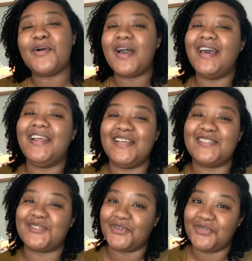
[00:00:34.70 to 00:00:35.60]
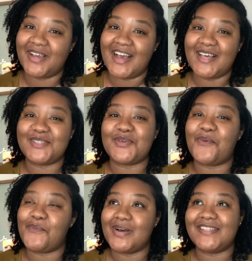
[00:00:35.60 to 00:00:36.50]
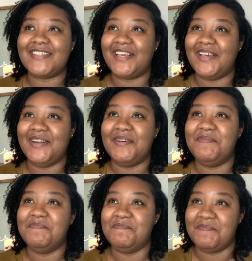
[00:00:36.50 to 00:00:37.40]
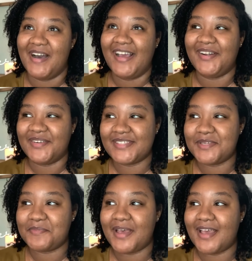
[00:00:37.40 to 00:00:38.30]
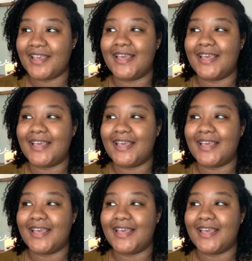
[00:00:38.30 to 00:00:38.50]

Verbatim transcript: ahead and show you guys what's in my nursing bag.